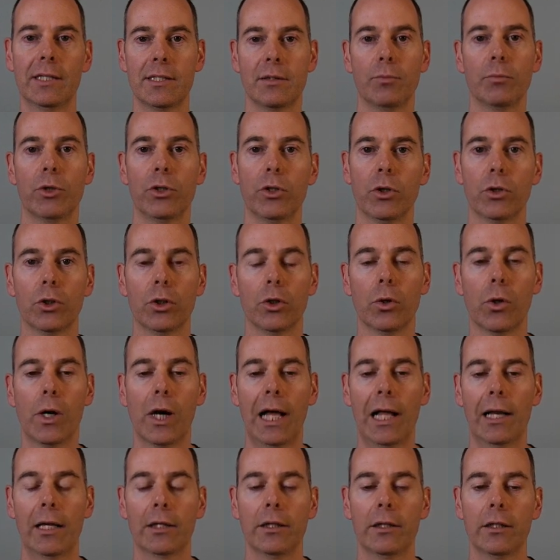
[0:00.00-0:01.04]
in with your Google
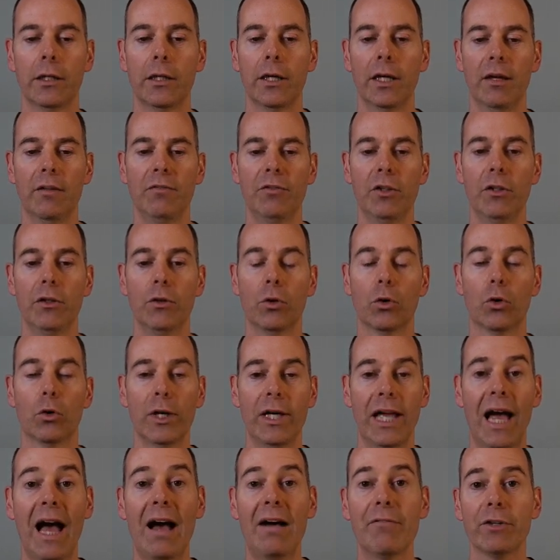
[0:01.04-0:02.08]
Calendar, if you already
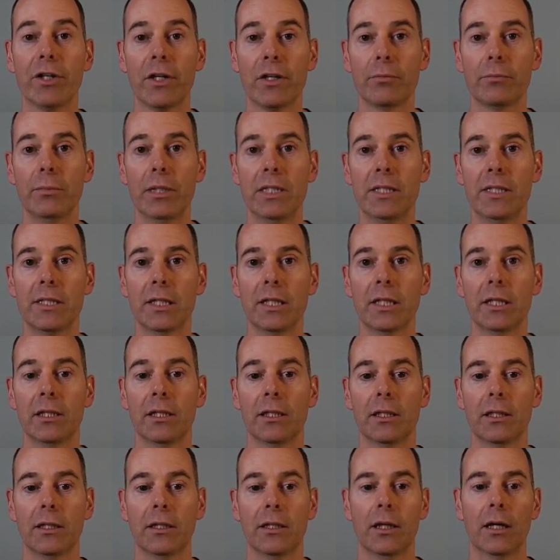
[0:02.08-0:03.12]
have another meeting,
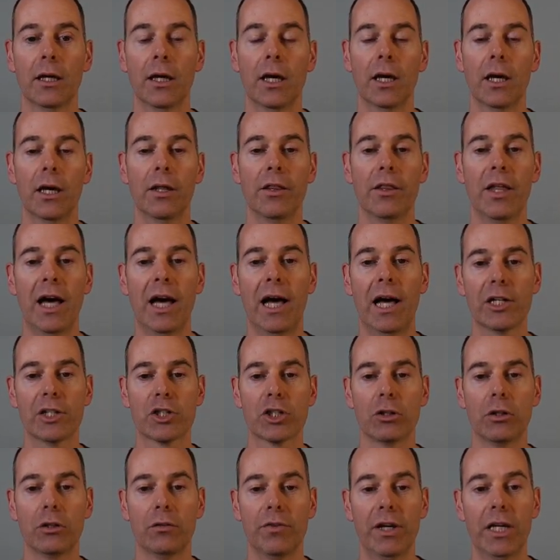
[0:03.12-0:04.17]
that
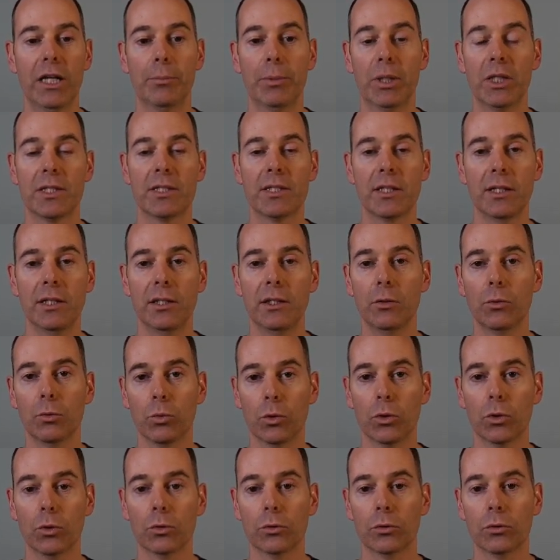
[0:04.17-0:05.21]
actual availability
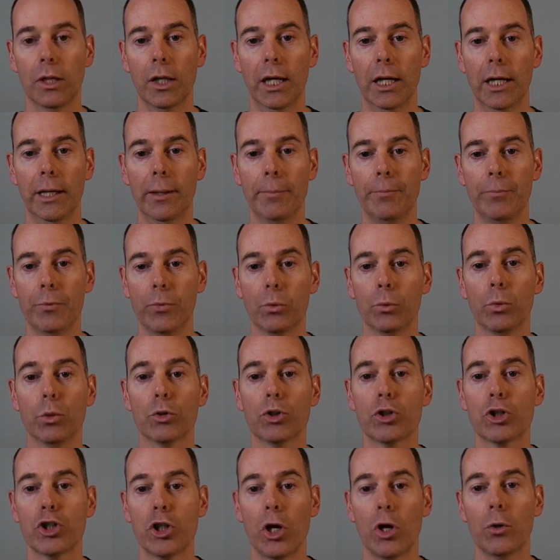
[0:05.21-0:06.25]
will
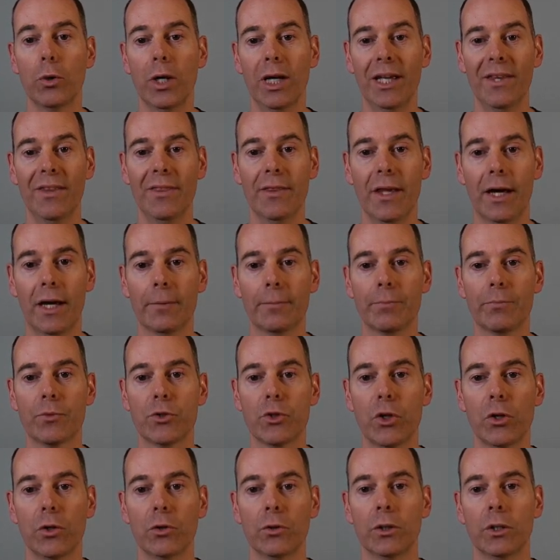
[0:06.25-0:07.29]
show in that.
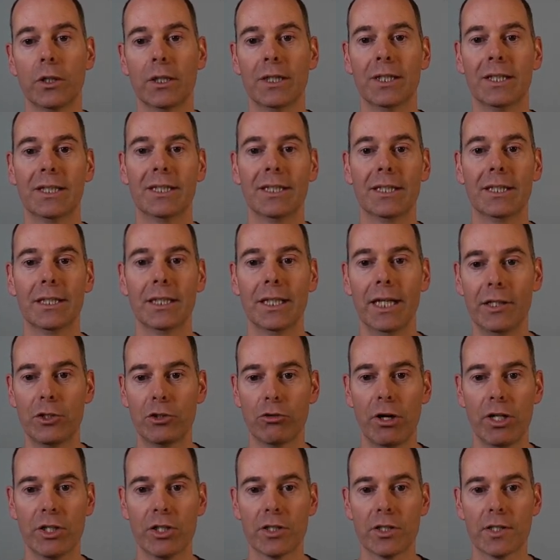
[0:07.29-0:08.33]
So
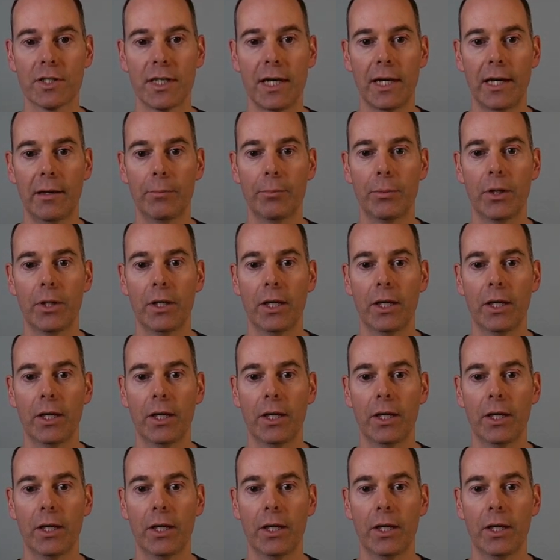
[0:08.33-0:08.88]
integrations tab,